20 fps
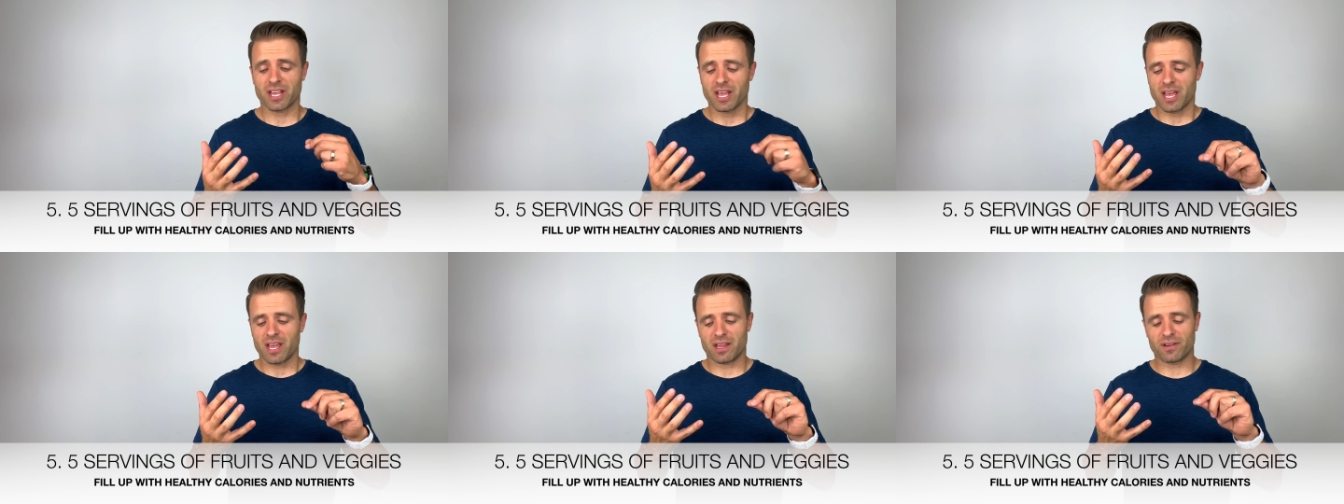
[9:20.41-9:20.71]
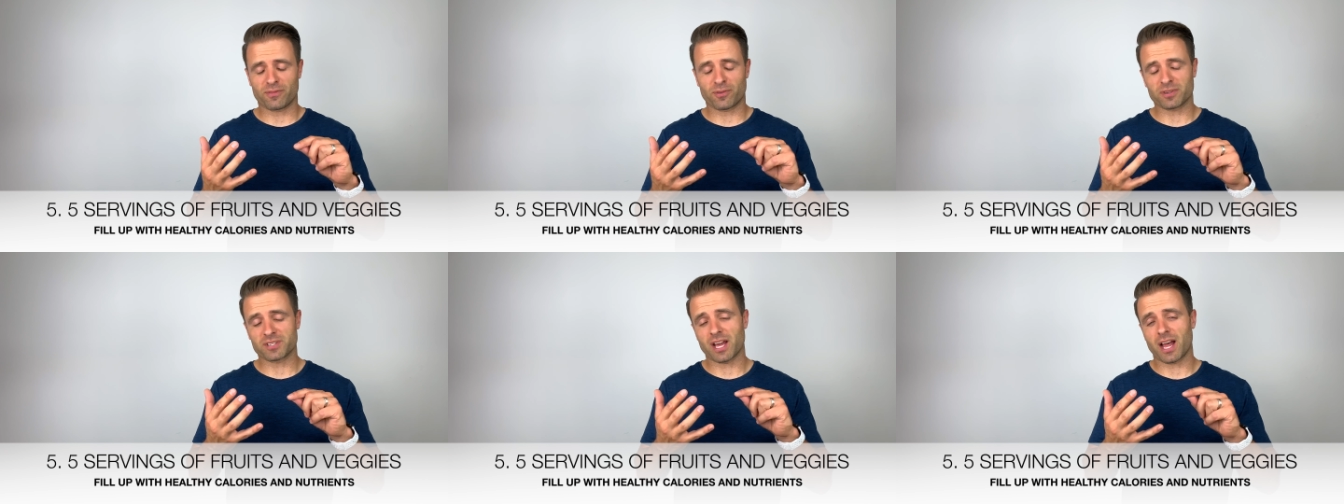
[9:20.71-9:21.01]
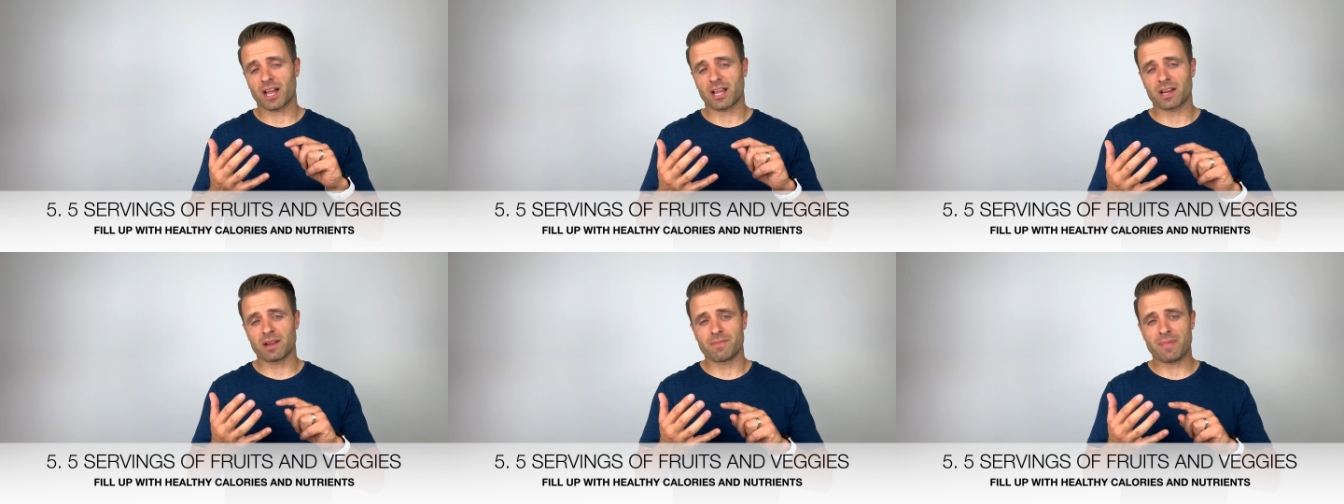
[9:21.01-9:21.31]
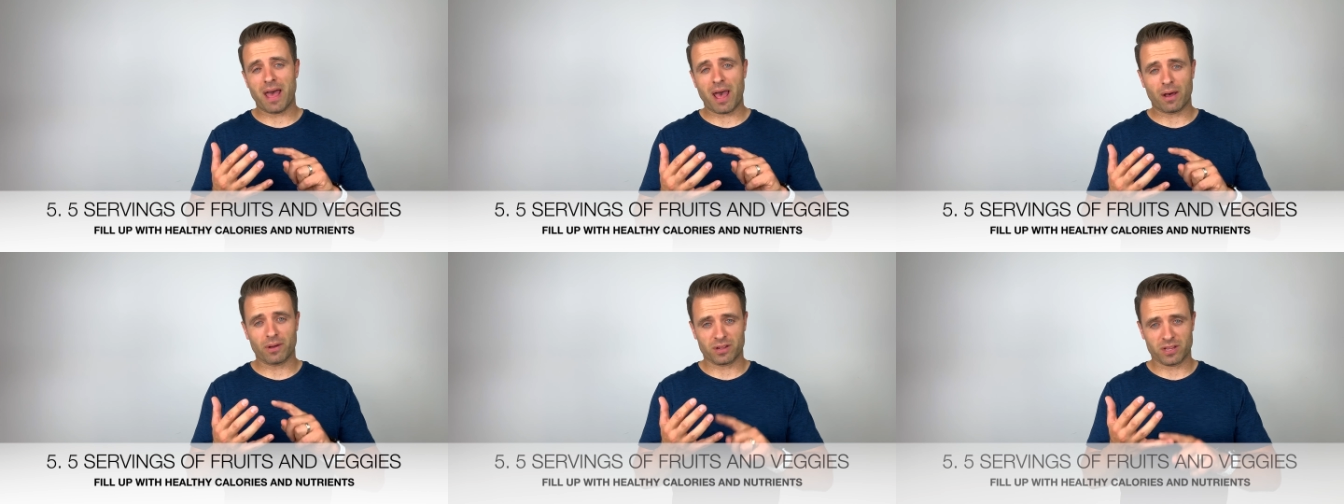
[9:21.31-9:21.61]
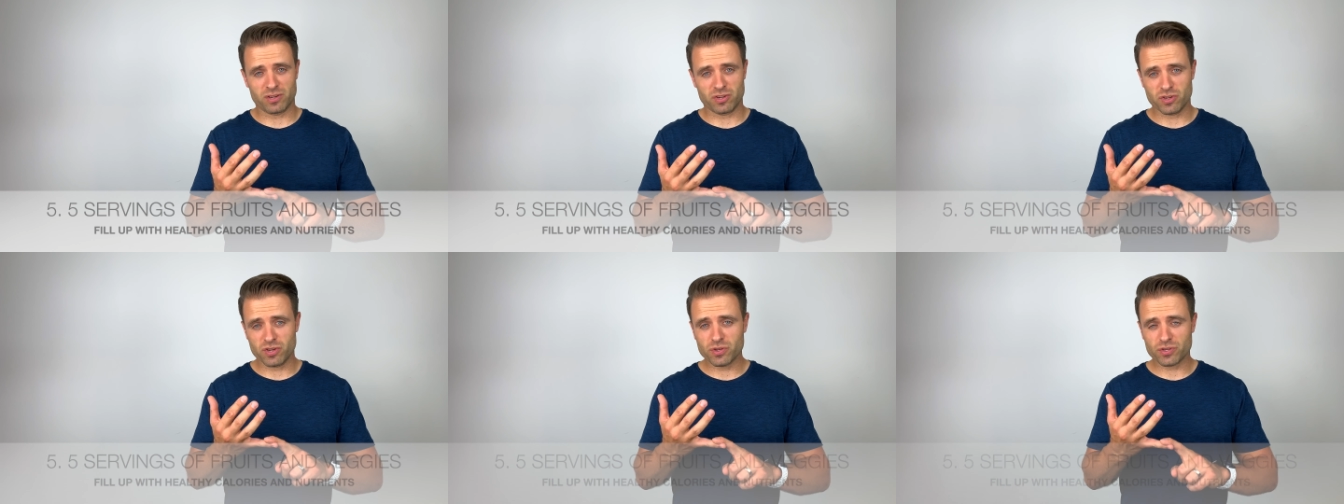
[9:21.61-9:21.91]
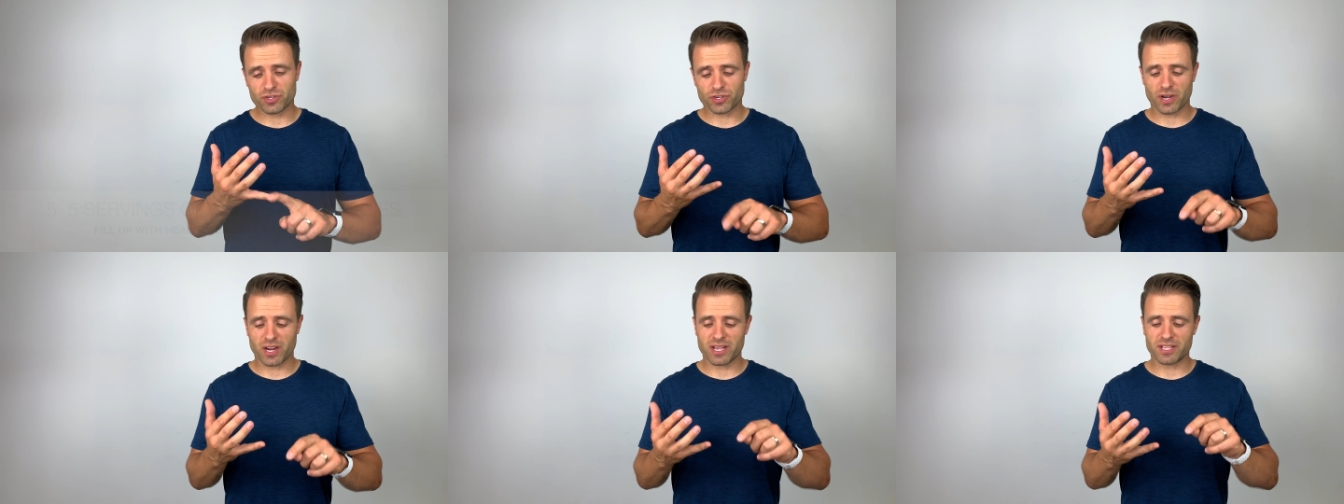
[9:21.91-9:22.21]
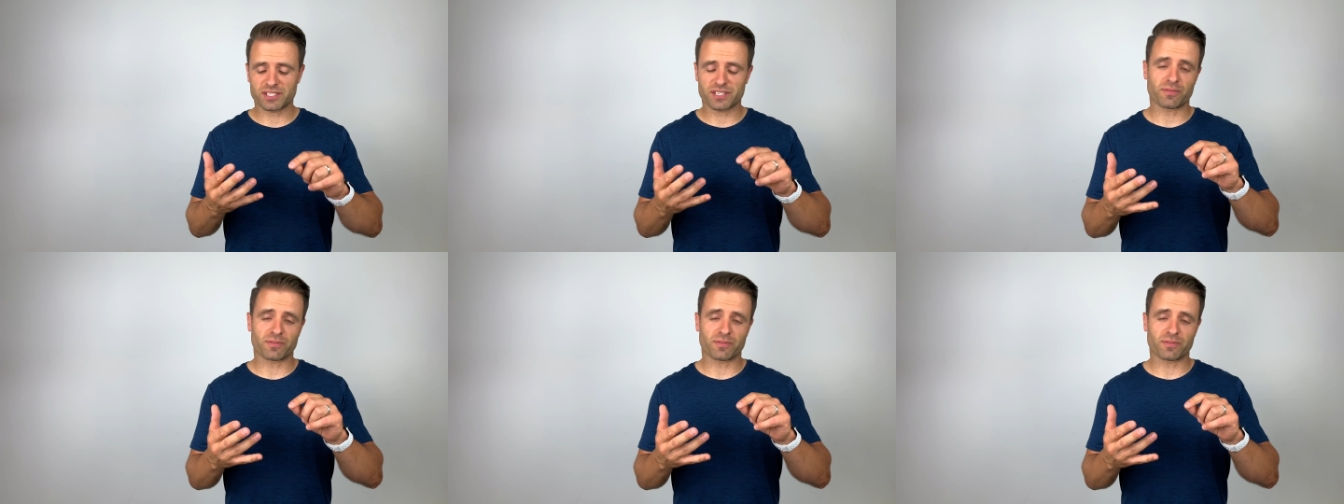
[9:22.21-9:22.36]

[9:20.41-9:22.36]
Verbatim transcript: If we're talking about nutrients,